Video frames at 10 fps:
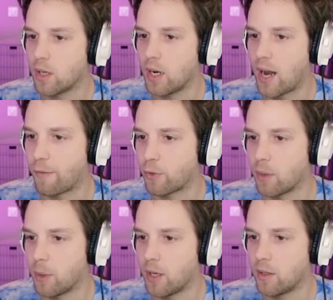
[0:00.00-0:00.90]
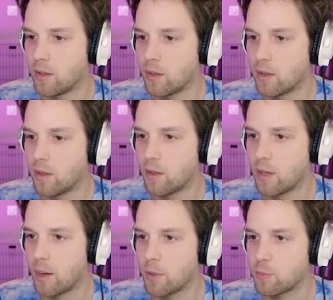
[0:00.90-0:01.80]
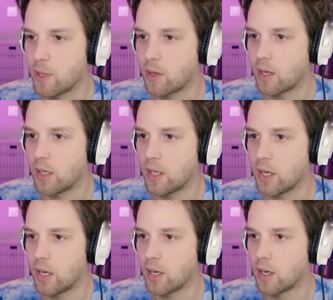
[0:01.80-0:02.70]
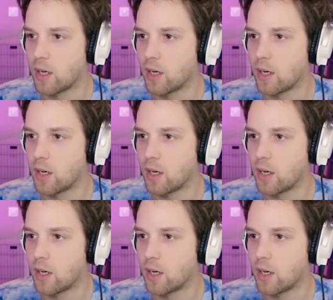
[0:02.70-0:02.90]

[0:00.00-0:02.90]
Get after it, bud. How much bigger can he get?